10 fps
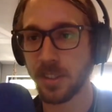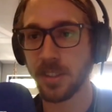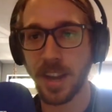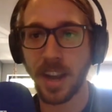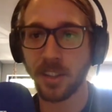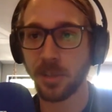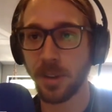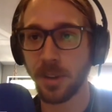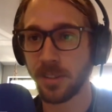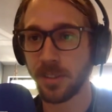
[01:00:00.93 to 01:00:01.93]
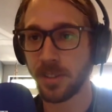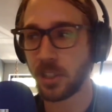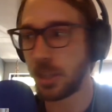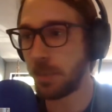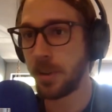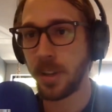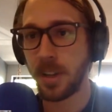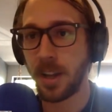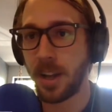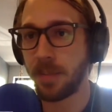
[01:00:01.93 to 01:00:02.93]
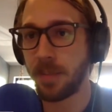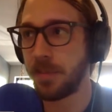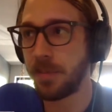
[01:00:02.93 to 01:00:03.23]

is like actually relatively cheap in